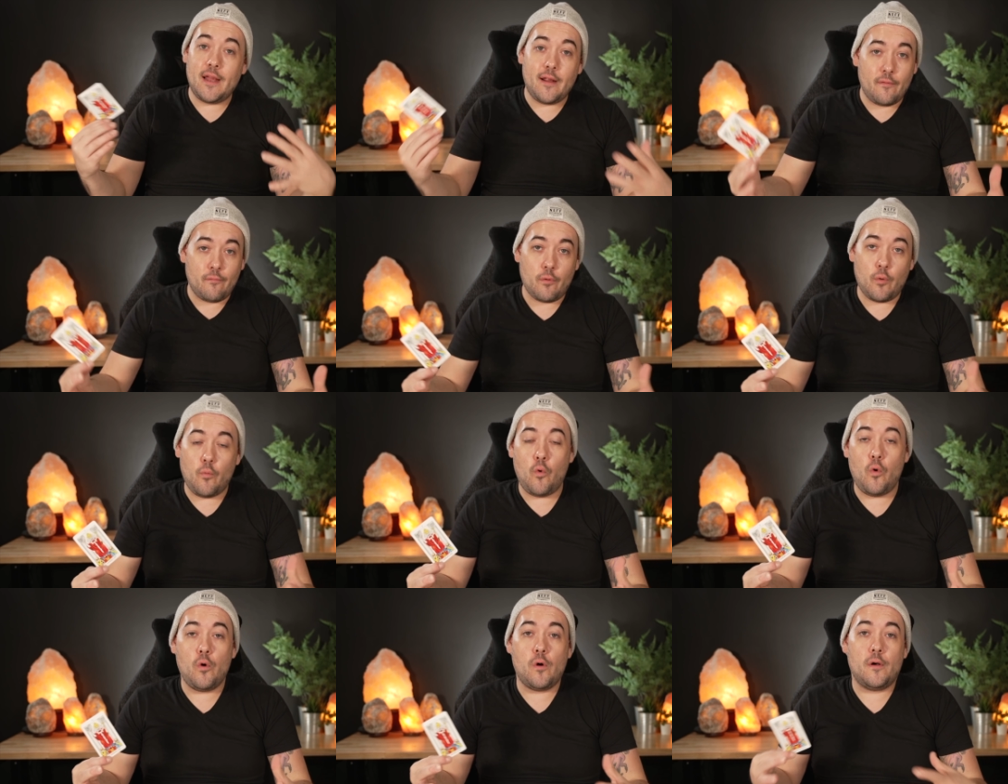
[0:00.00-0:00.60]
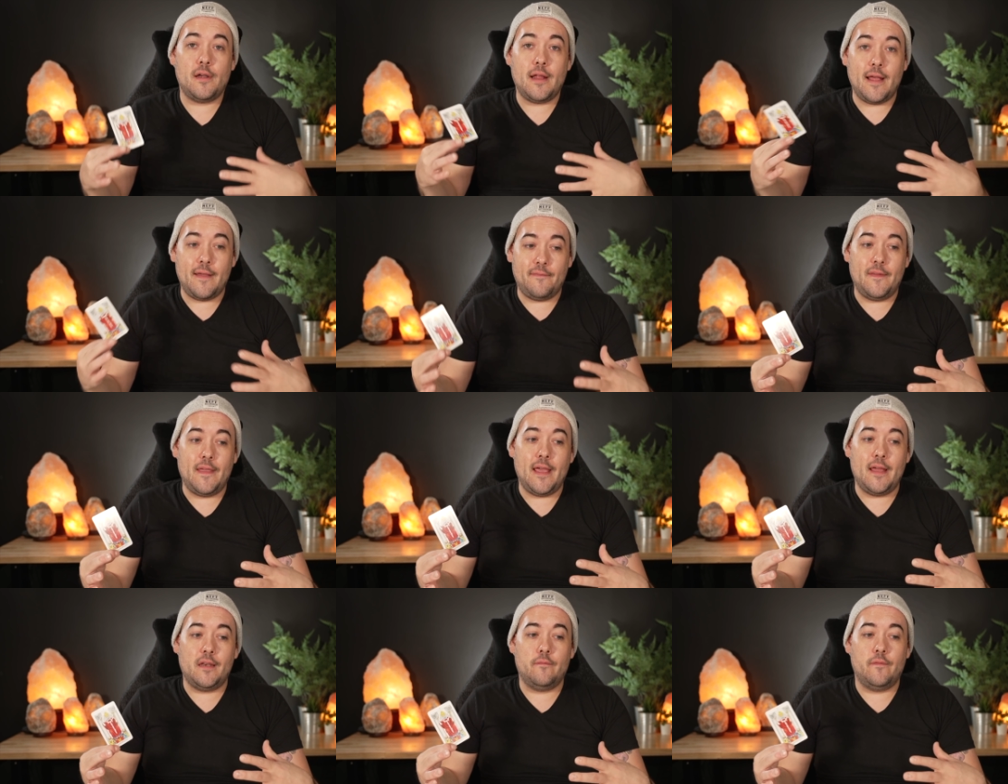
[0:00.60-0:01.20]
a reward at
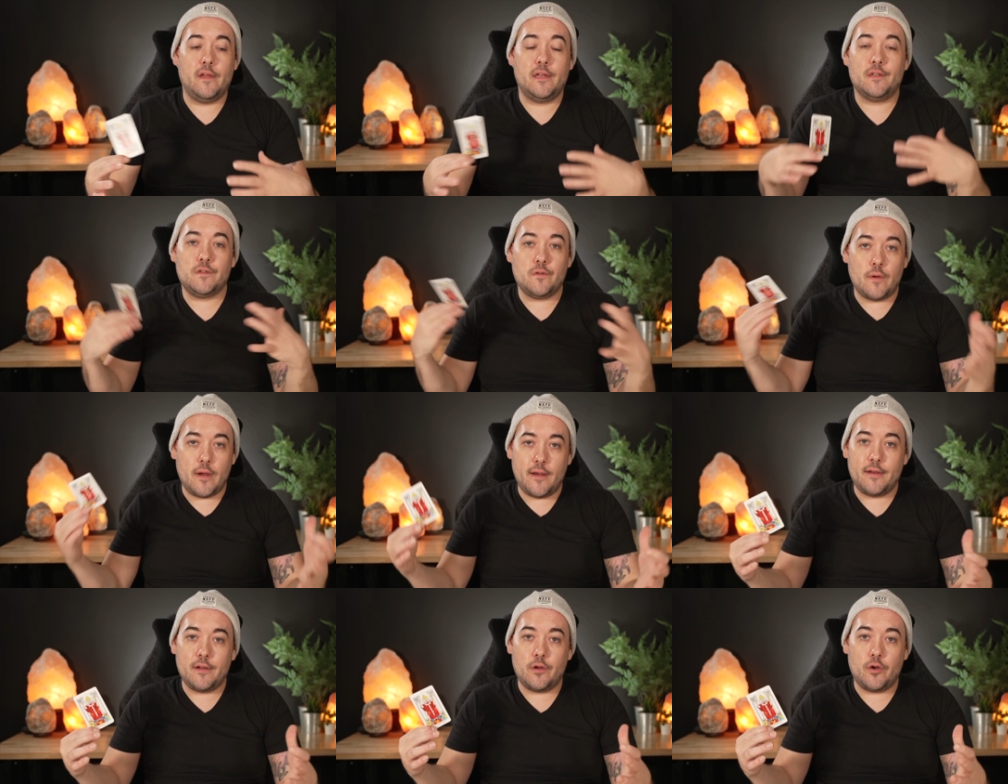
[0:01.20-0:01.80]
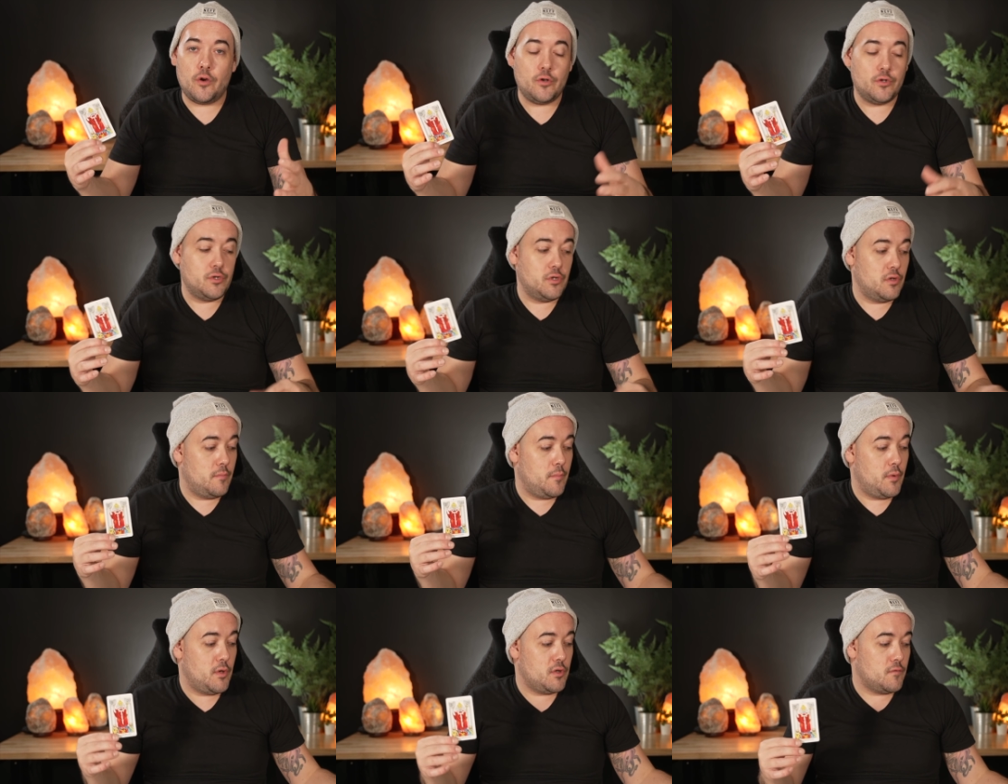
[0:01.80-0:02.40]
the end of it, so I'd encourage you to
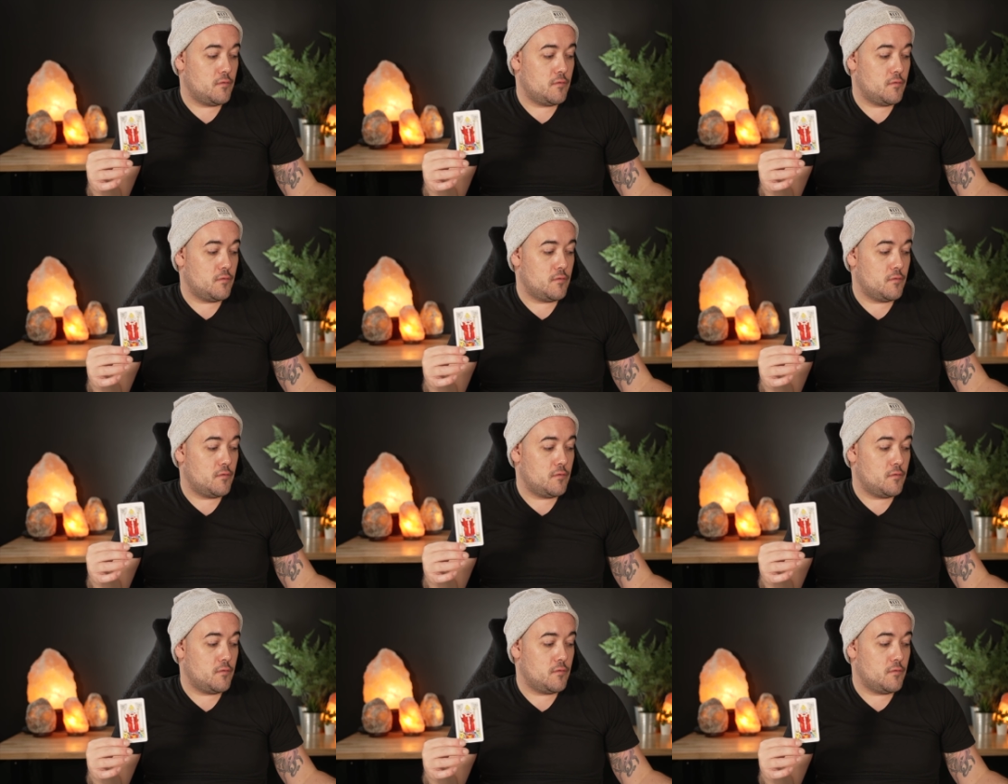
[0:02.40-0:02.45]
push